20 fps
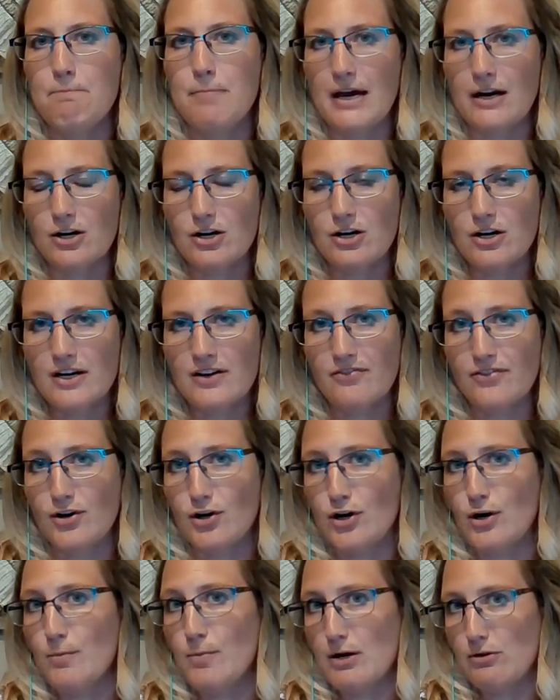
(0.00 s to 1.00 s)
better if
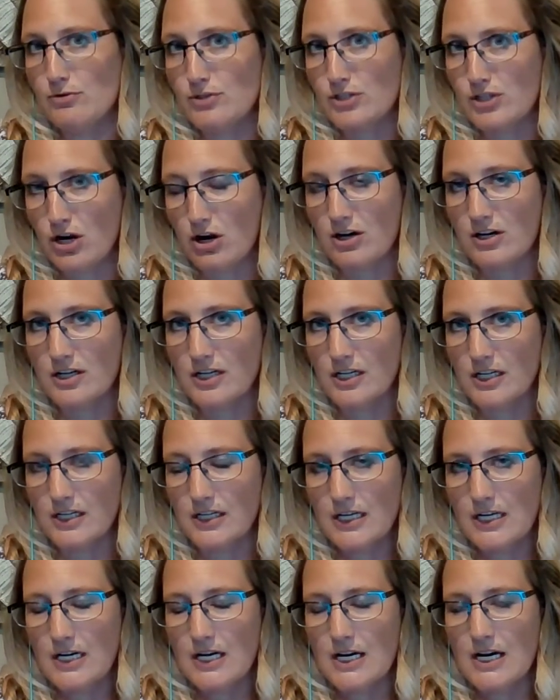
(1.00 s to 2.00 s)
they're a postcard
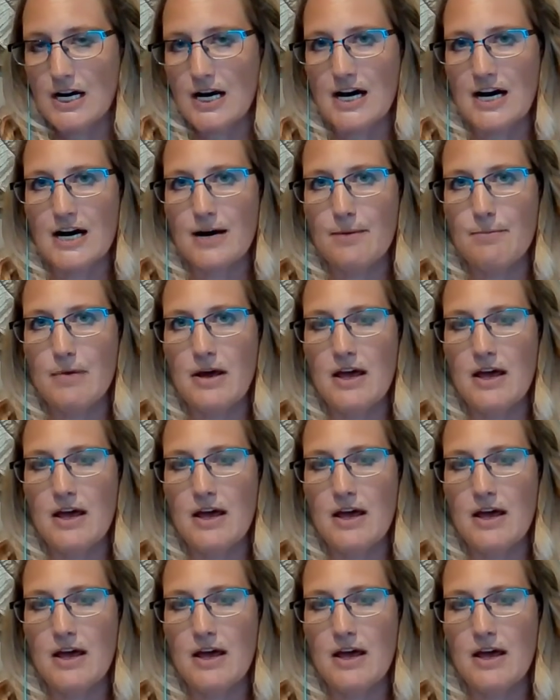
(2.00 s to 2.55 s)
um,